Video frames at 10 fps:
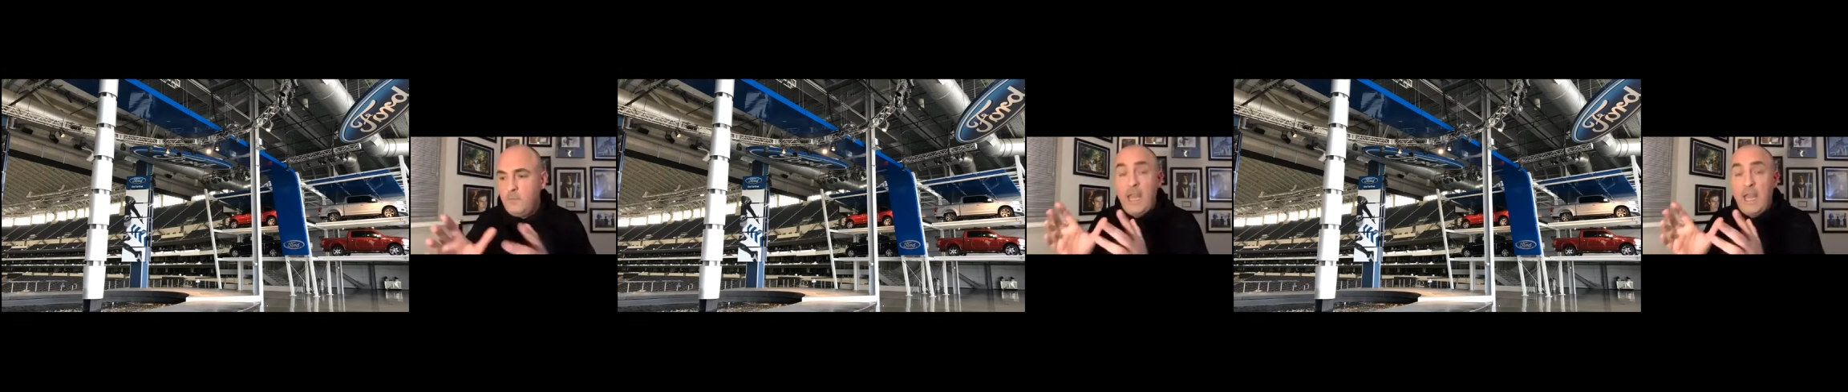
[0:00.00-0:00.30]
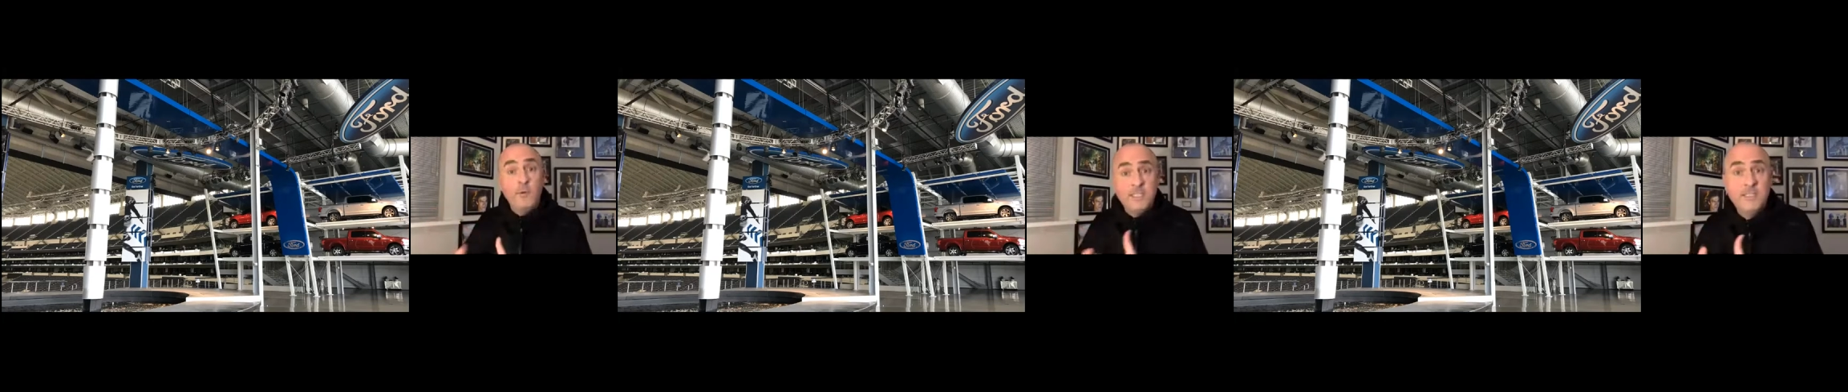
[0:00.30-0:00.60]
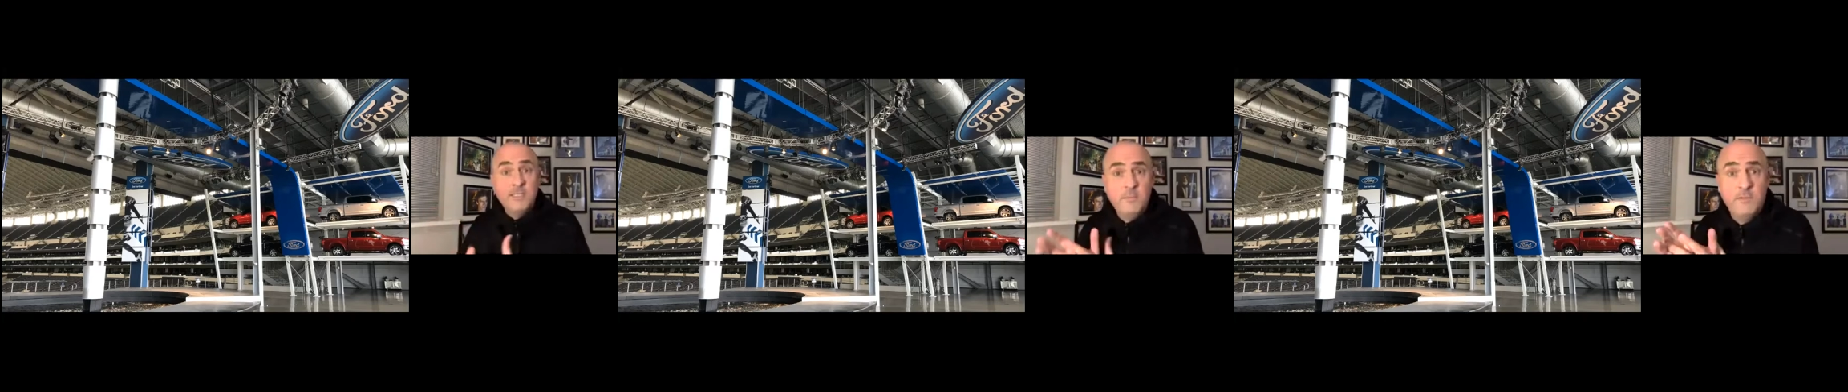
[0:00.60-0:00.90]
our
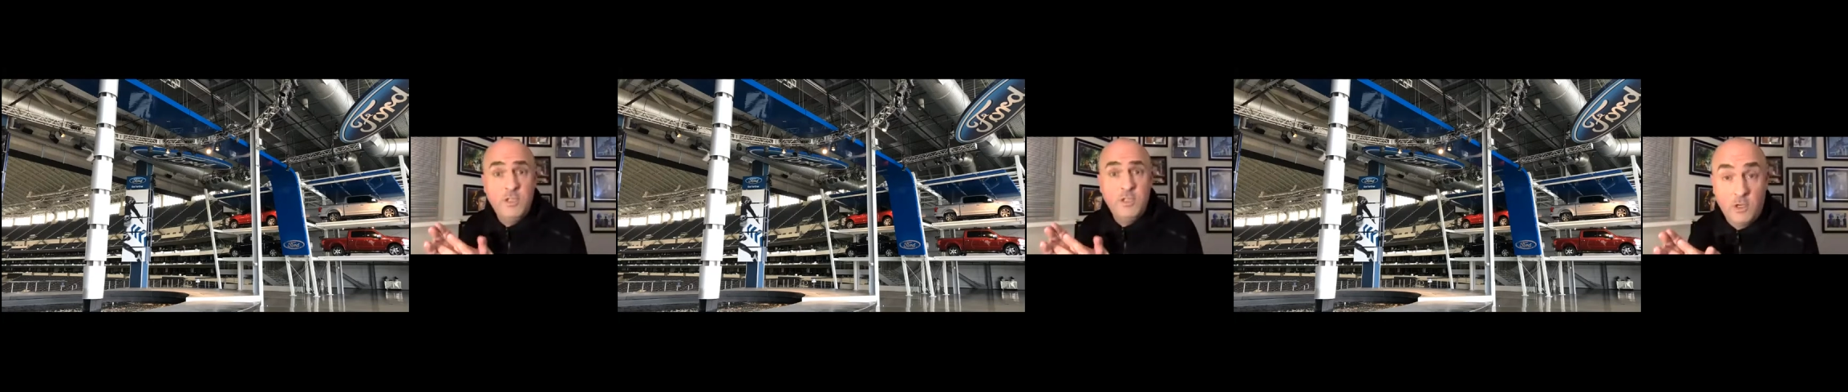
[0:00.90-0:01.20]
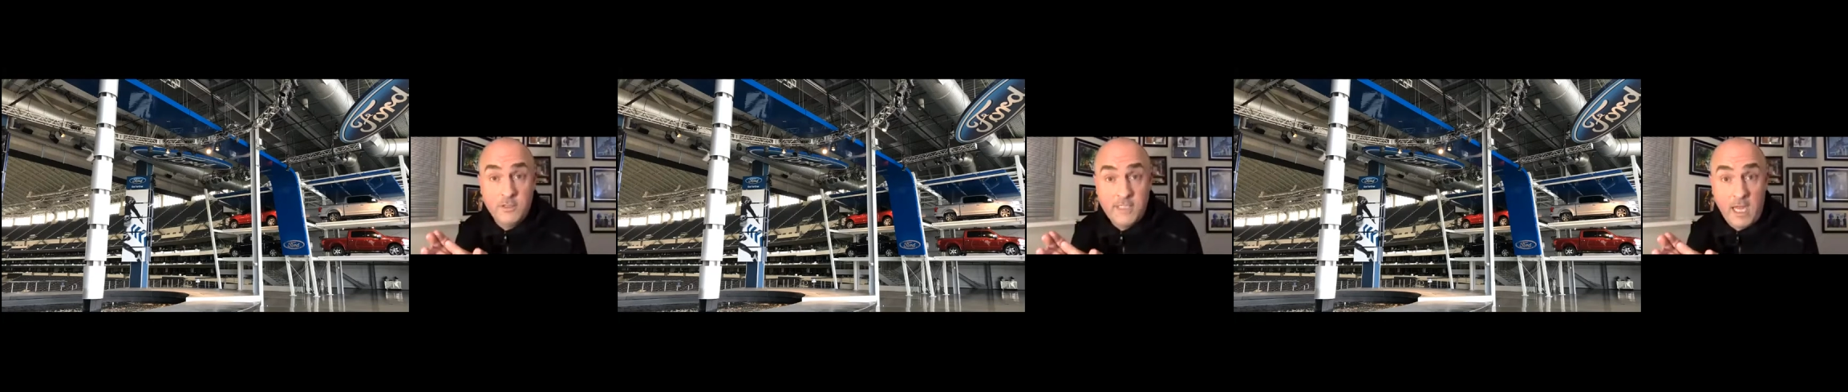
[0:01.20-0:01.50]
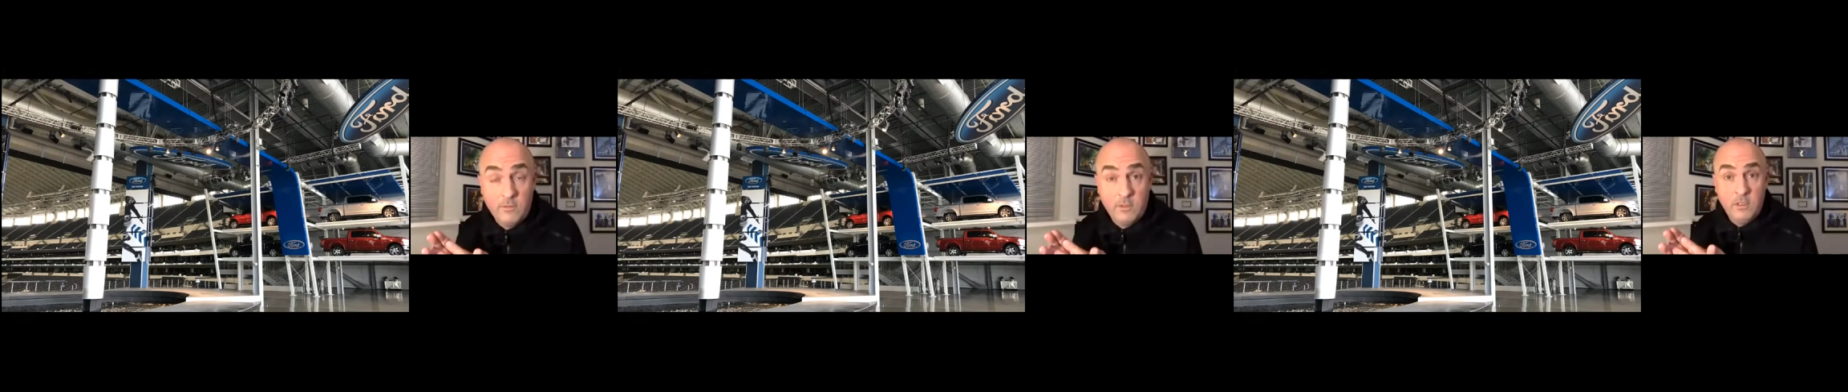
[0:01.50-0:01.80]
systems have just gone
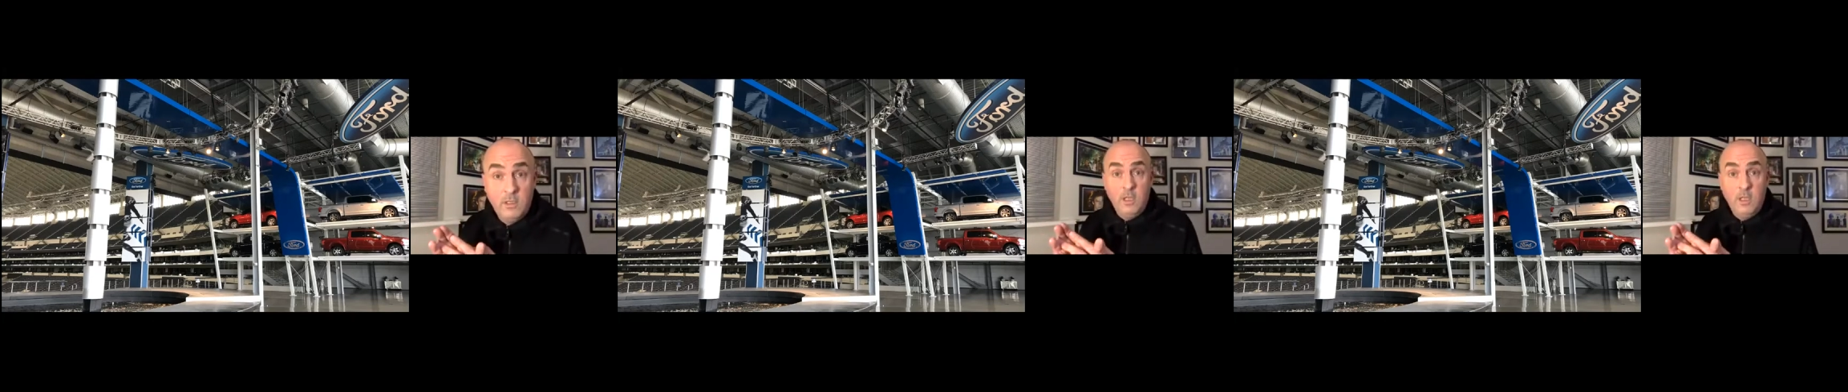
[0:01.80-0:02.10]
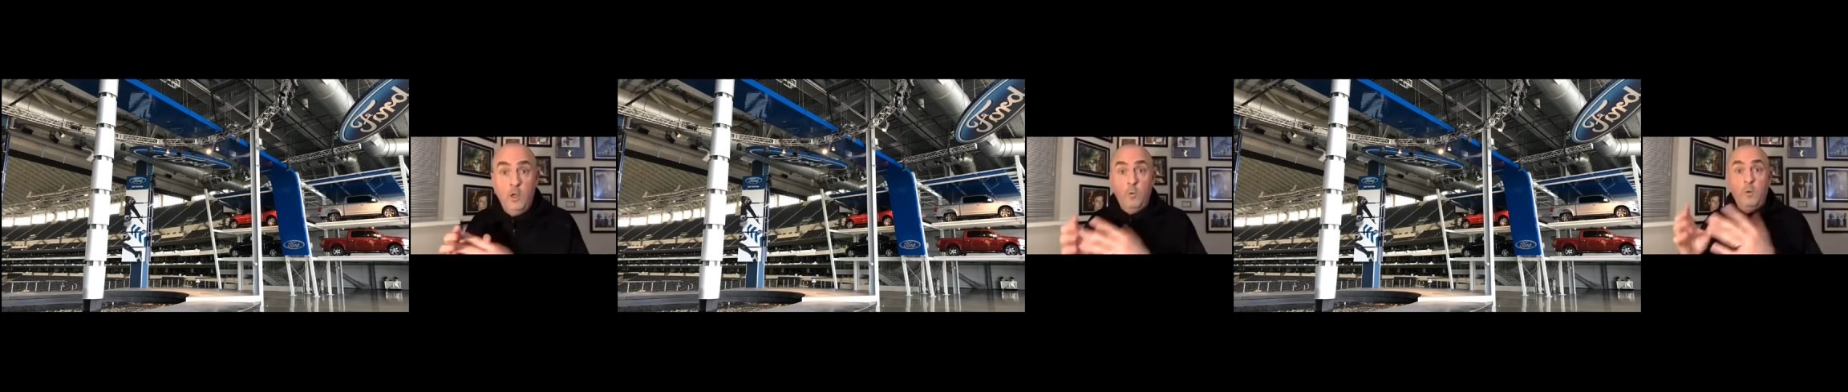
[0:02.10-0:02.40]
down. We